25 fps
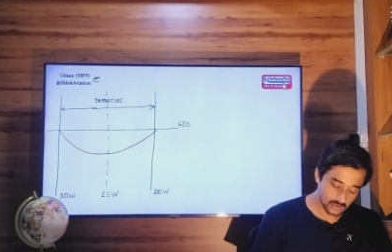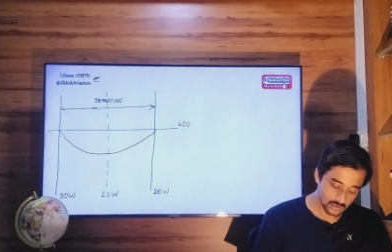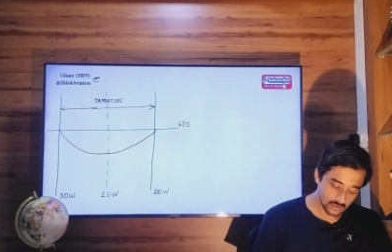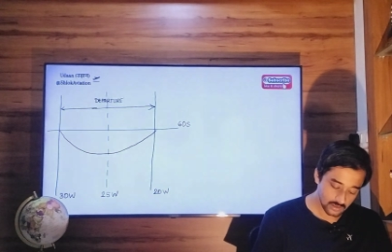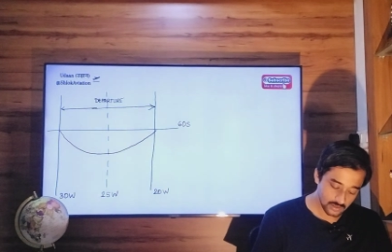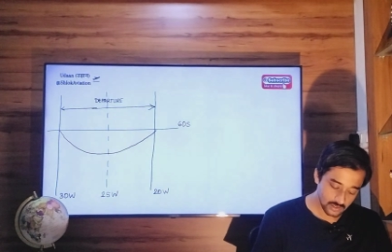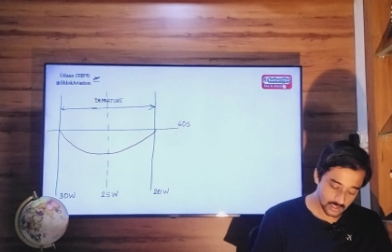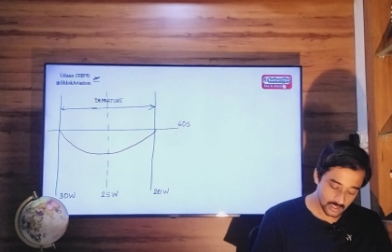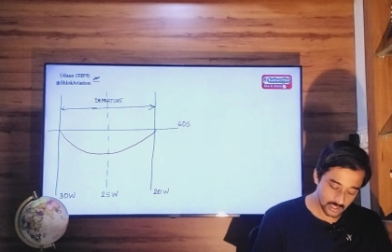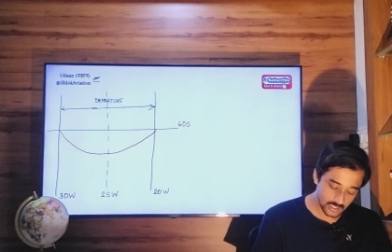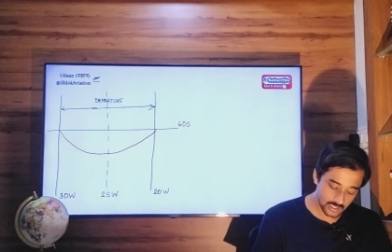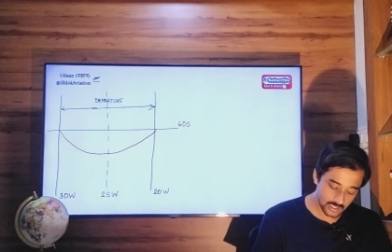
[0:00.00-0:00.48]

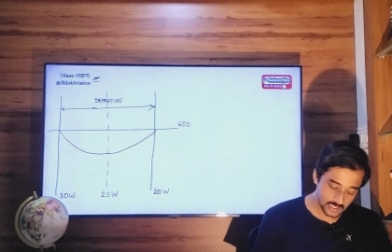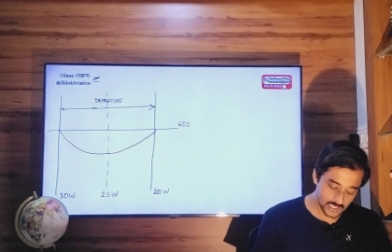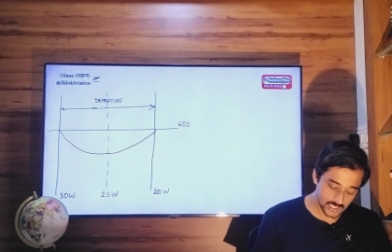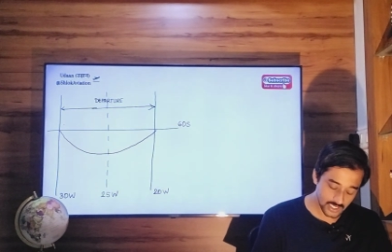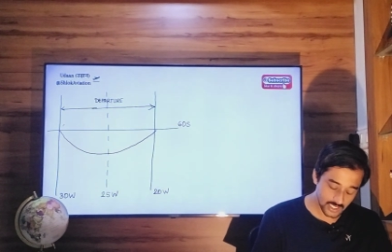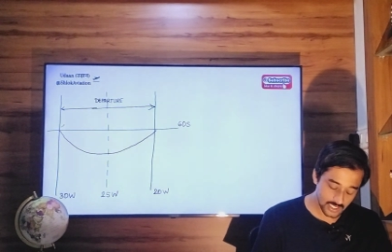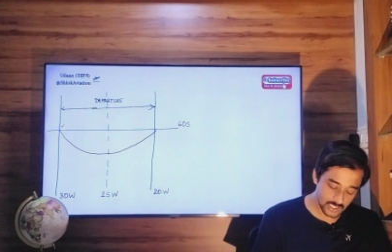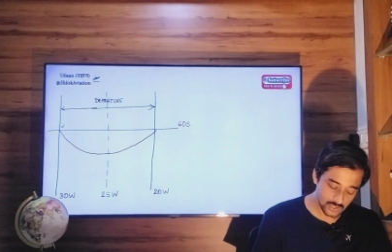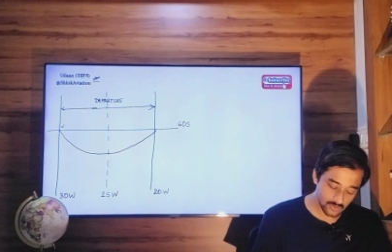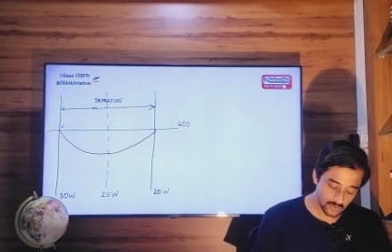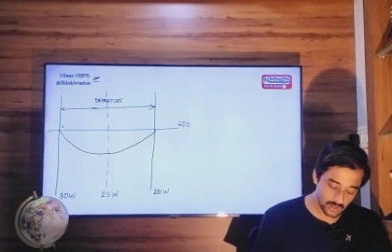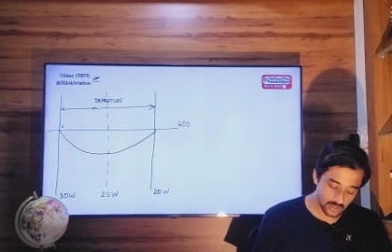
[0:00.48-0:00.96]
The
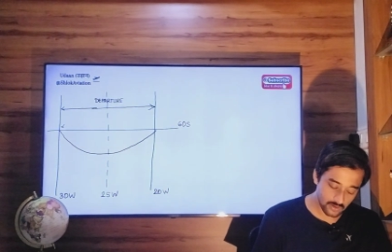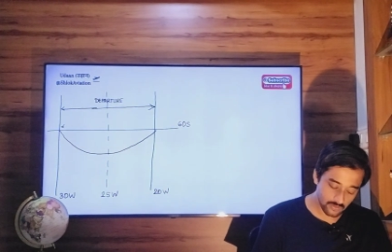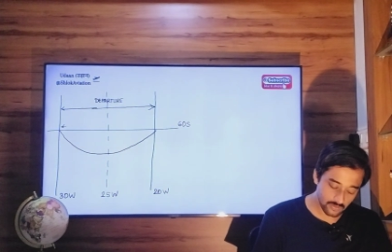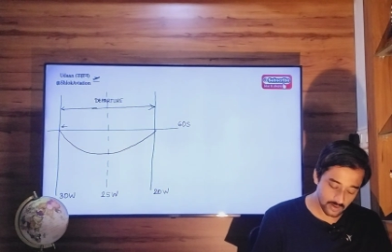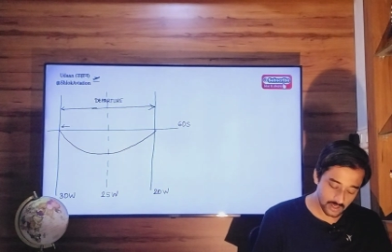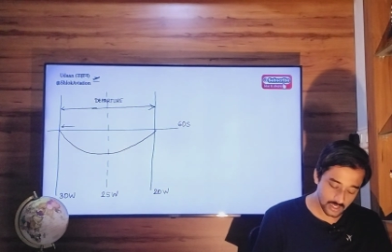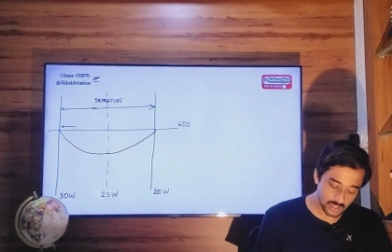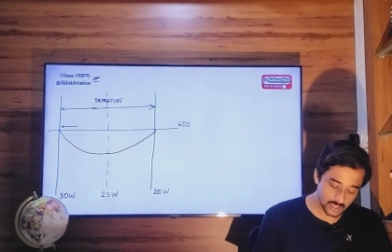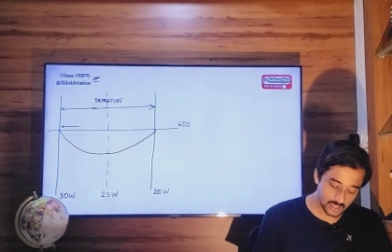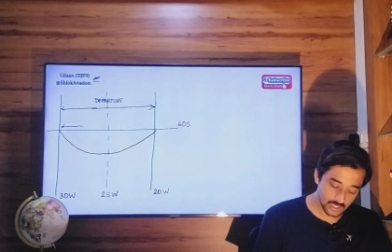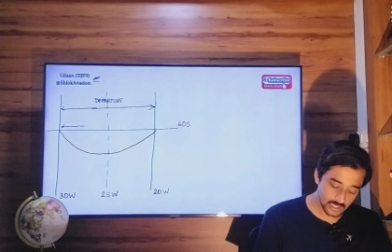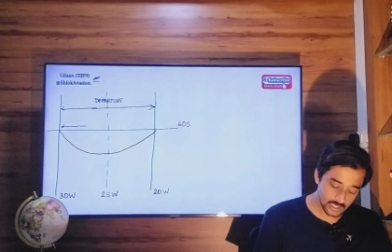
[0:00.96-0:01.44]
distance
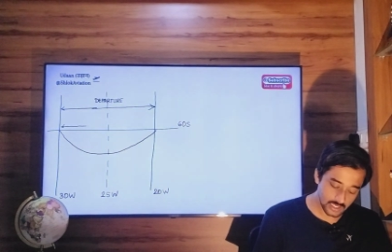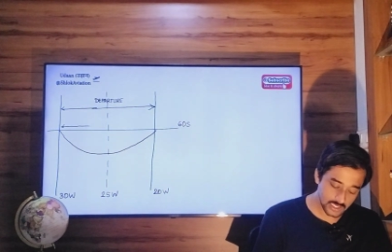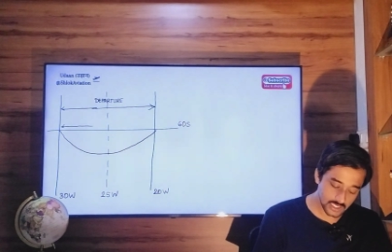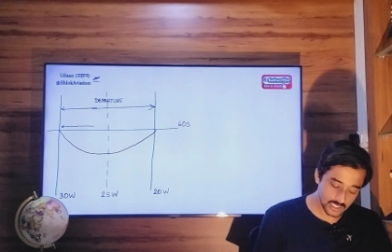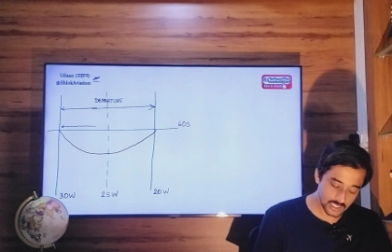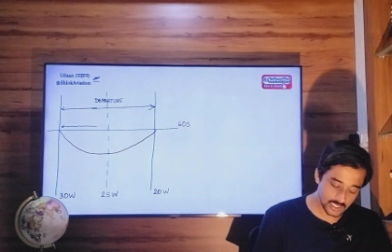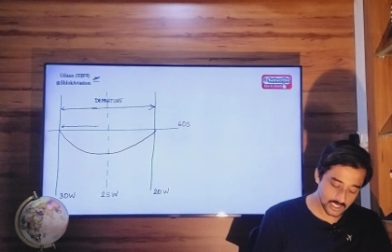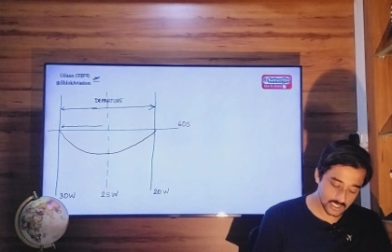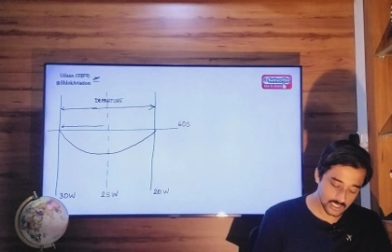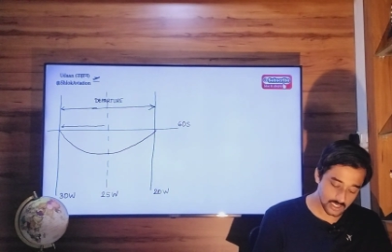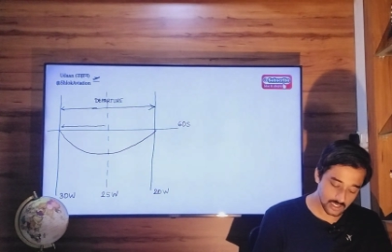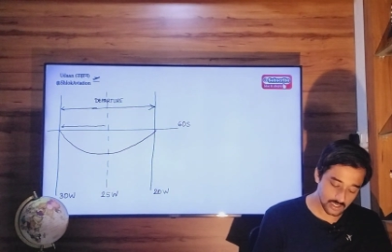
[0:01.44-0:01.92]
between
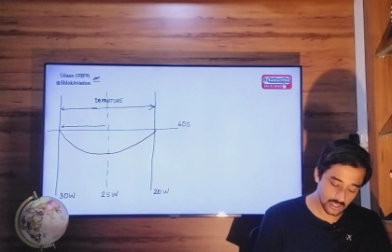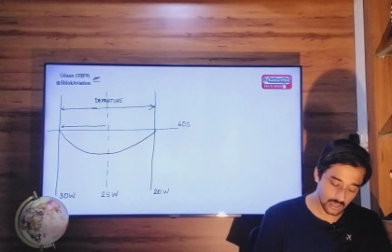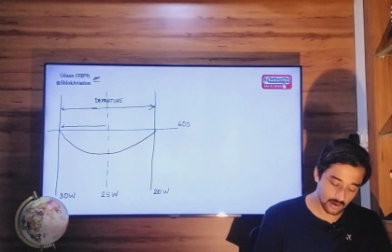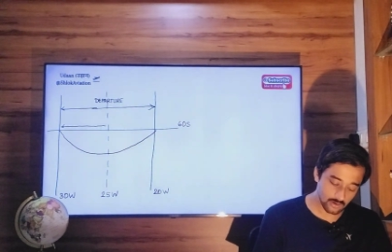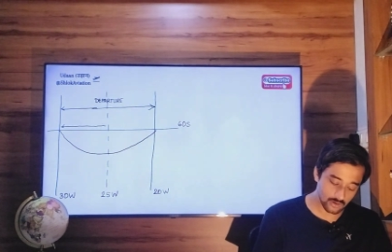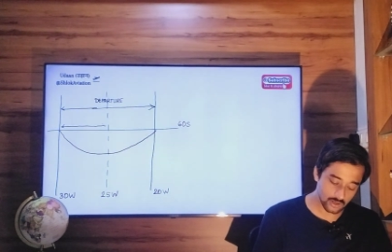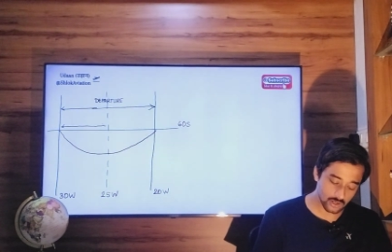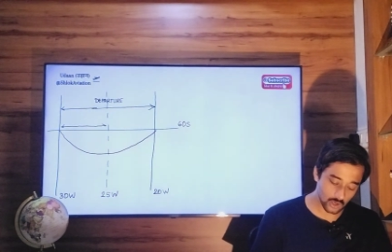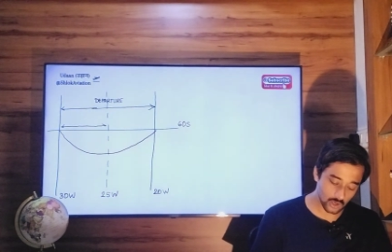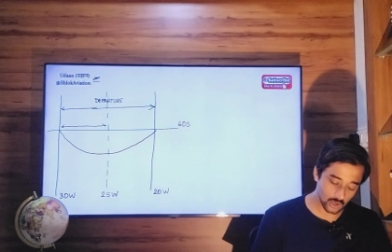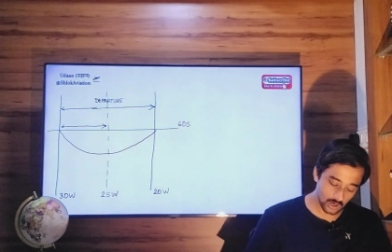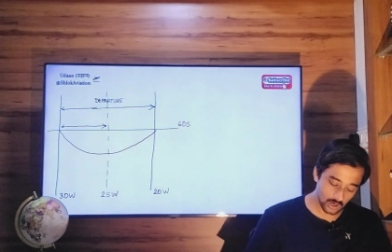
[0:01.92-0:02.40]
this, now
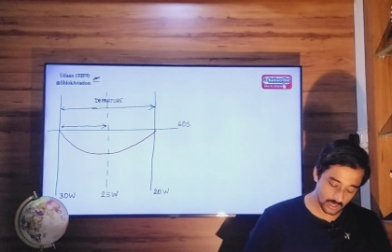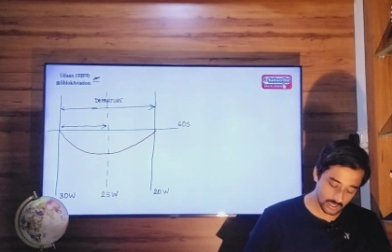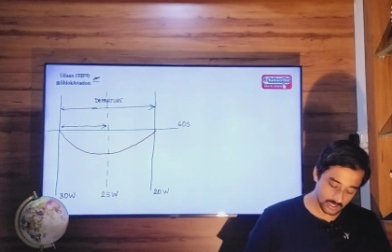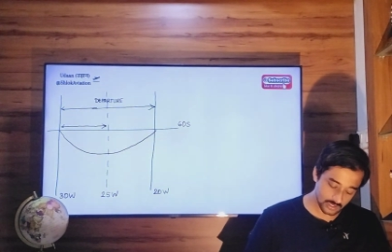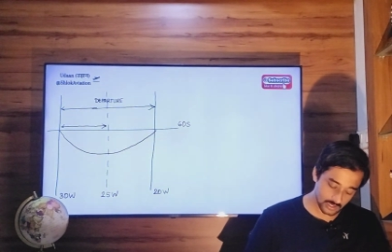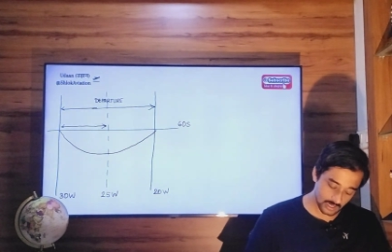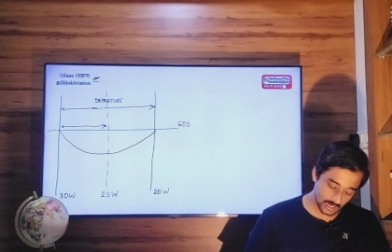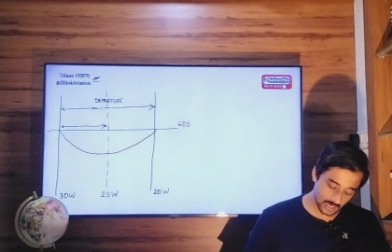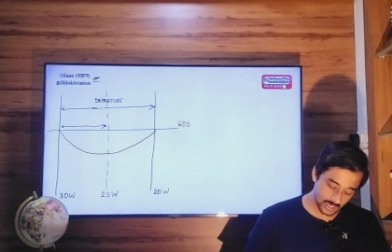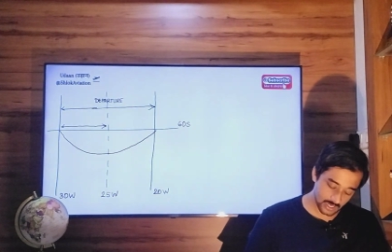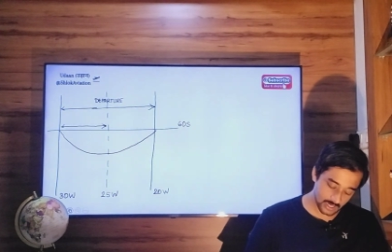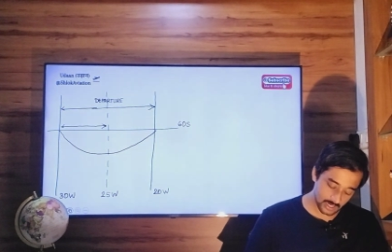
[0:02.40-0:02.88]
draw a
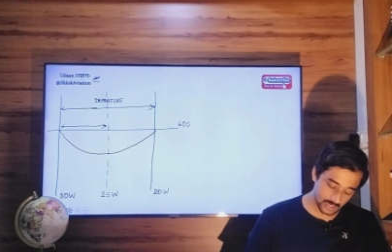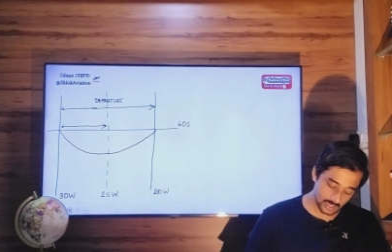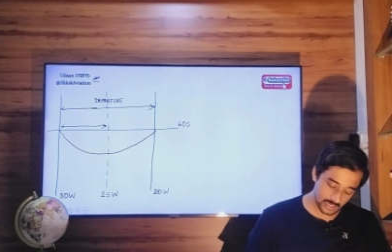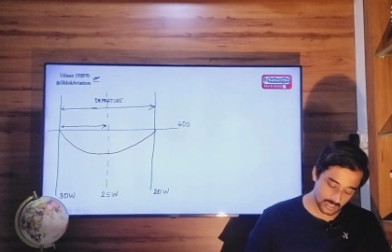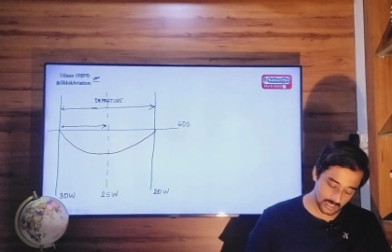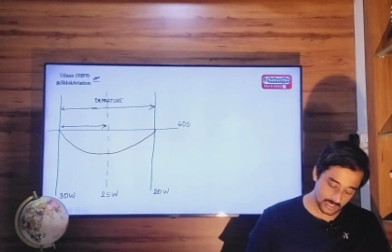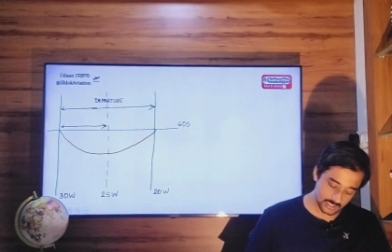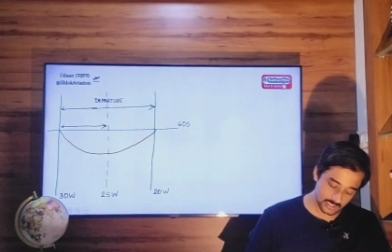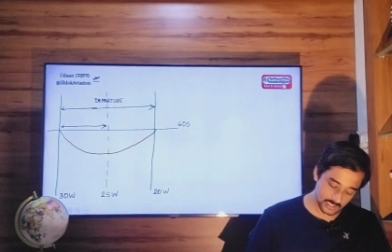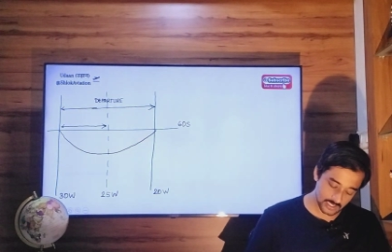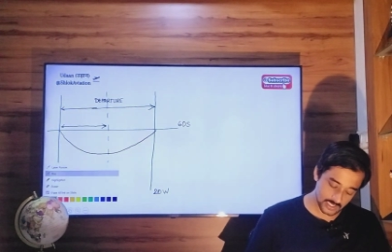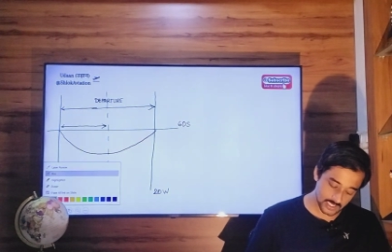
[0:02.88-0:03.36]
triangle
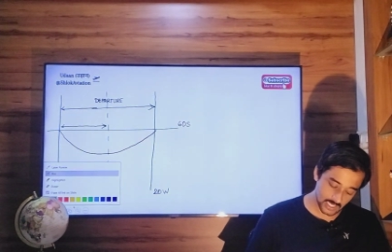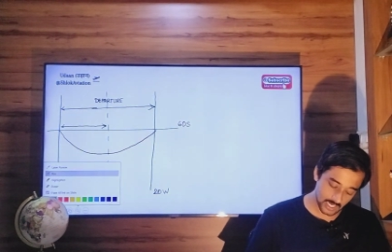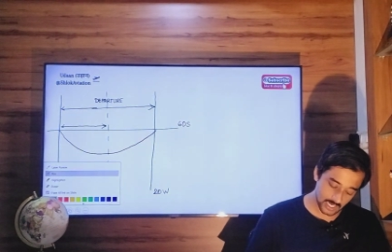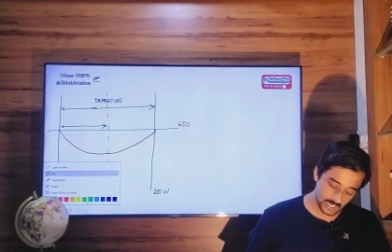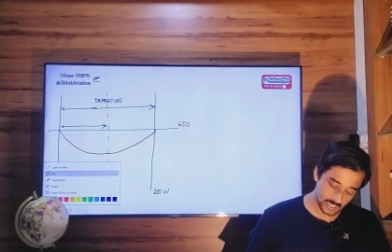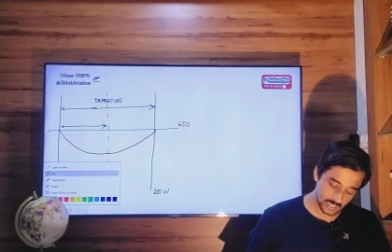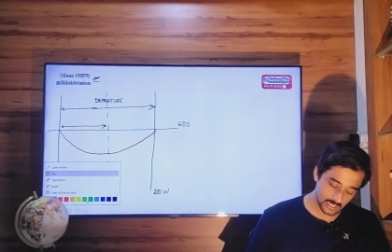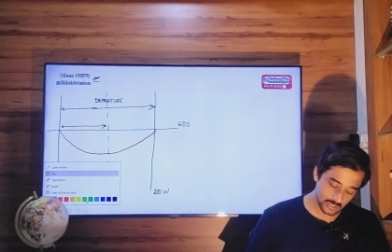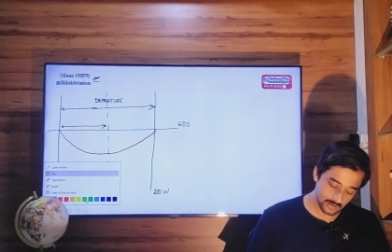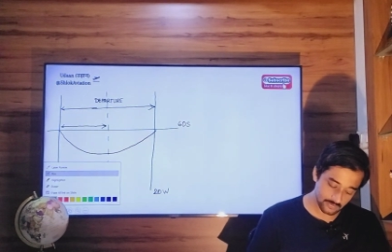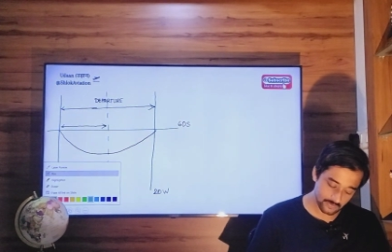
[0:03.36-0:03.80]
inside